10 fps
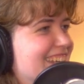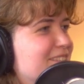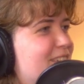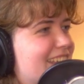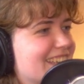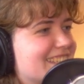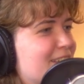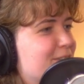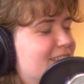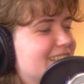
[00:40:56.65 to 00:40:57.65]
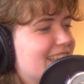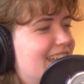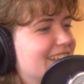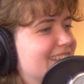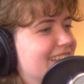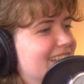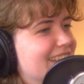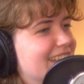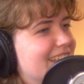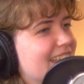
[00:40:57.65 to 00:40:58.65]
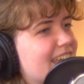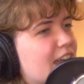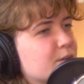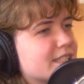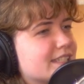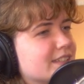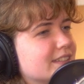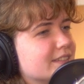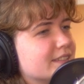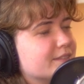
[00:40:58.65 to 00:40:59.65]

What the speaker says: Because I was like I was still